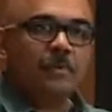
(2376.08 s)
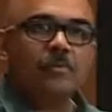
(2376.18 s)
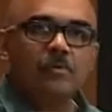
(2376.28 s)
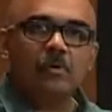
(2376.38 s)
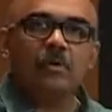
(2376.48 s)

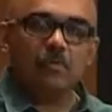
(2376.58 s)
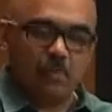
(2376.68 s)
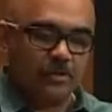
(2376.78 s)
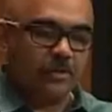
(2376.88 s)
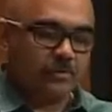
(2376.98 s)
people going and
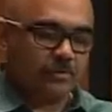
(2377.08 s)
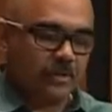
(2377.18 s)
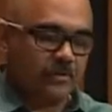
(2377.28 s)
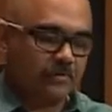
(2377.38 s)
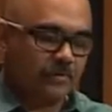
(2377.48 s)
watching those
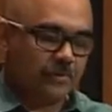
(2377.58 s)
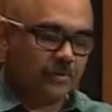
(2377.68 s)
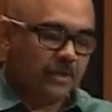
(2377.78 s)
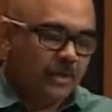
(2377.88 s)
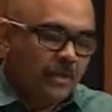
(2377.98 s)
kinds of
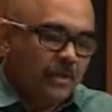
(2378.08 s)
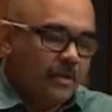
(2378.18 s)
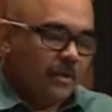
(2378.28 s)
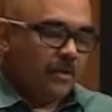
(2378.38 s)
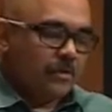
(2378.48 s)
films.
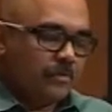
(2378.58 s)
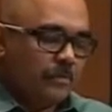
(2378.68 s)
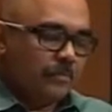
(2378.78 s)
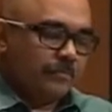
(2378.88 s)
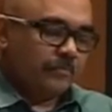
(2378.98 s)

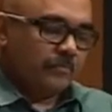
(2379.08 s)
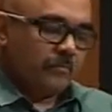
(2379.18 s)
So,